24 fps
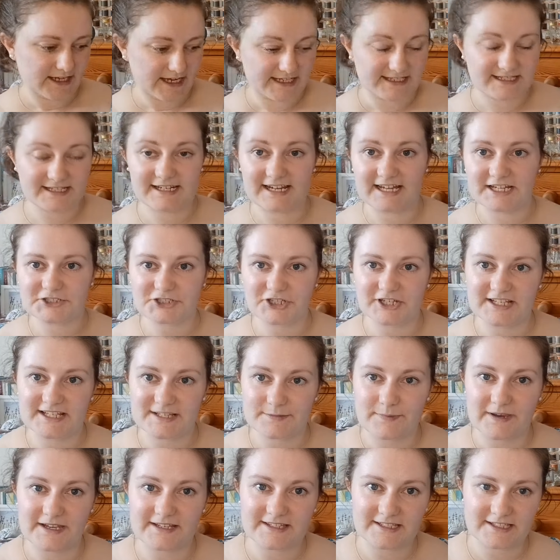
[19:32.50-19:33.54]
Didn't actually
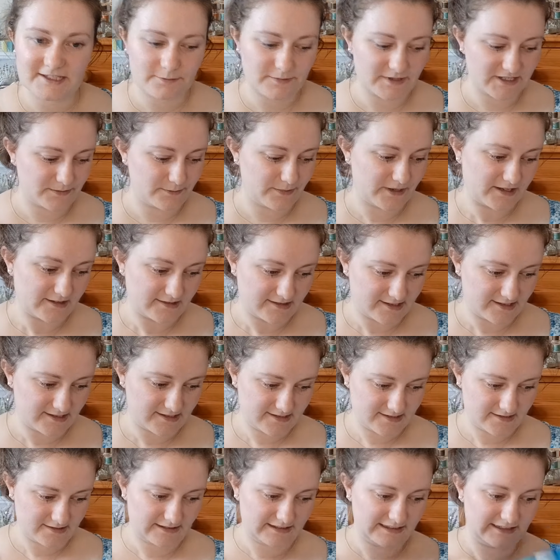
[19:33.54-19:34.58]
expect it to be as big as
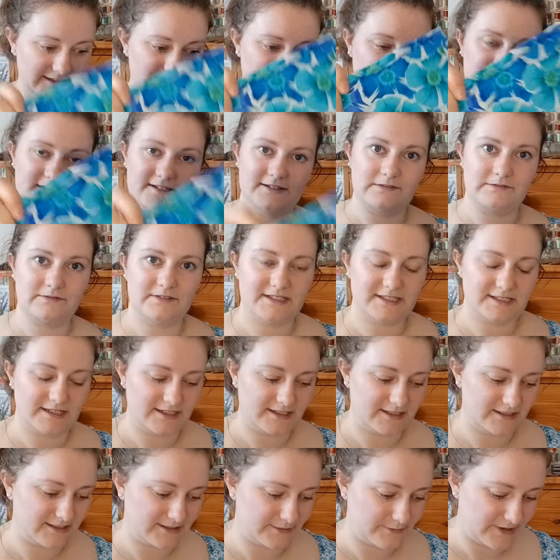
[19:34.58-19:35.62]
this. Clearly didn't read any
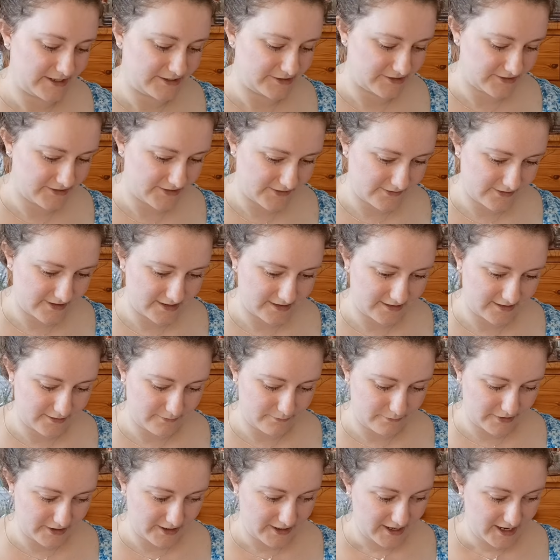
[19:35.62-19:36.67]
dimensions or anything,
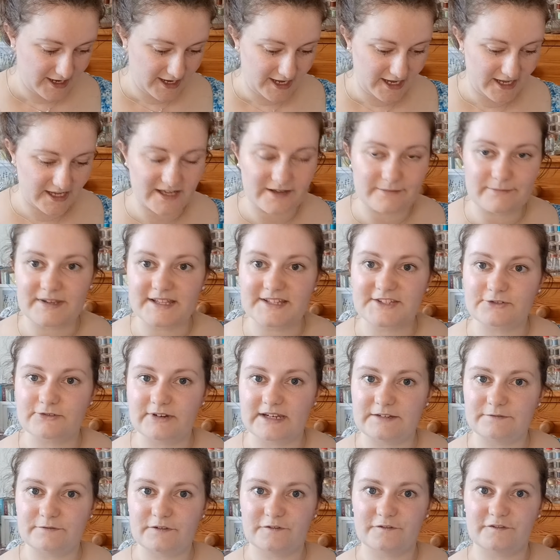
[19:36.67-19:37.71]
but um, it's
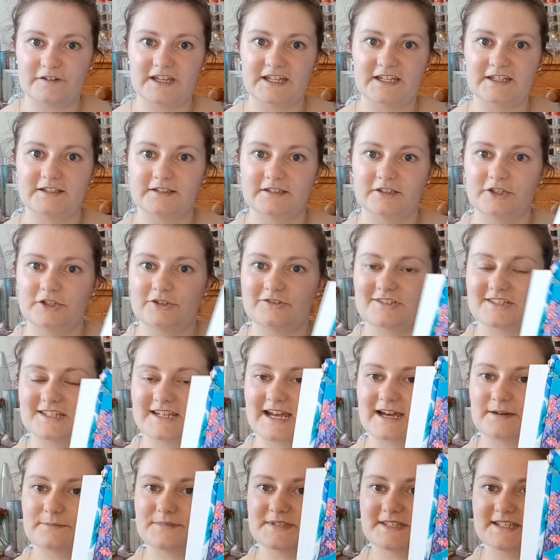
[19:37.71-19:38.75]
great for fitting
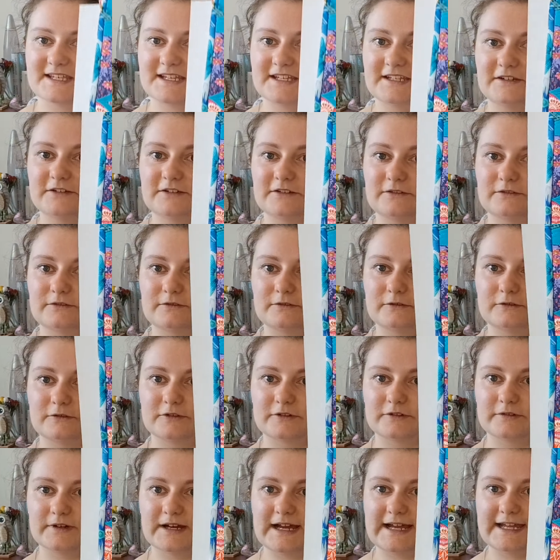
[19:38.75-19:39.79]
Q-snaps in
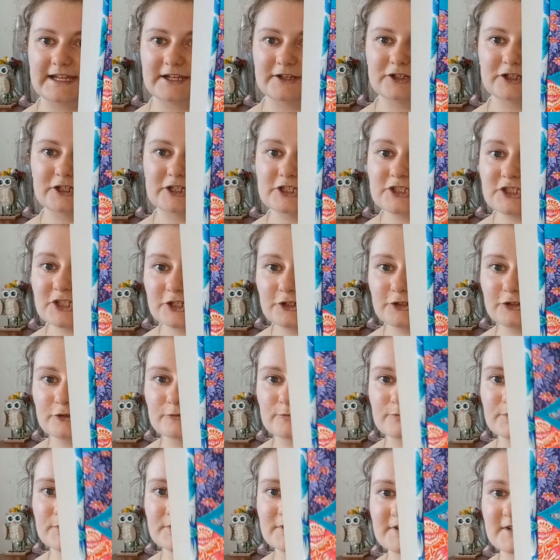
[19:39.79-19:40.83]
or uh, Nurge
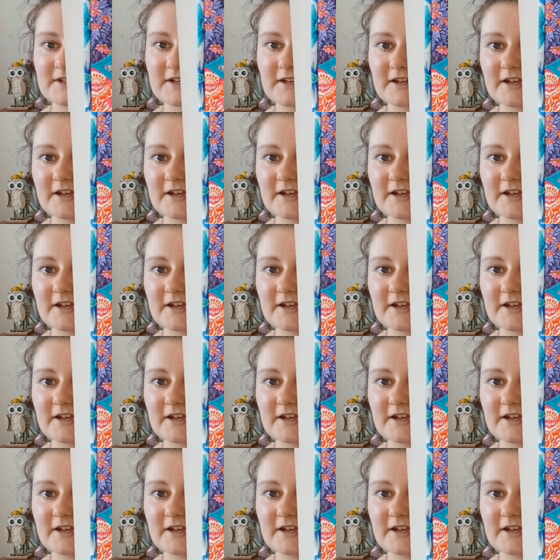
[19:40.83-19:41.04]
hoops